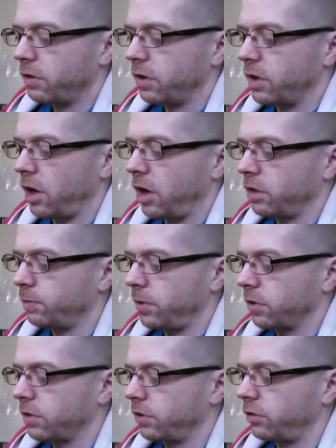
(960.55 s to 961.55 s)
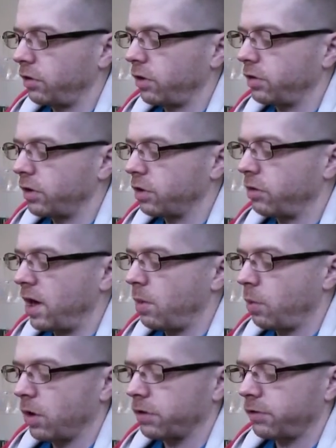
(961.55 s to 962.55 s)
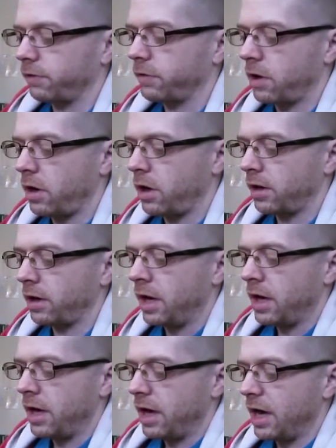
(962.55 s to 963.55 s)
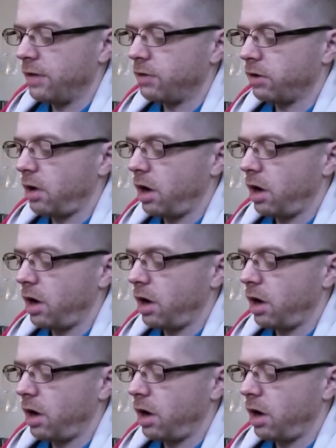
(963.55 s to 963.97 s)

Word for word: the gospel concerning the great works of God. In the